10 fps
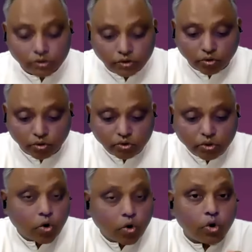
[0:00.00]
Don't
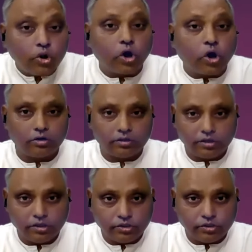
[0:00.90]
hold on
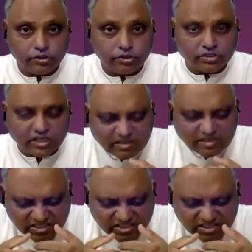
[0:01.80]
to yourself.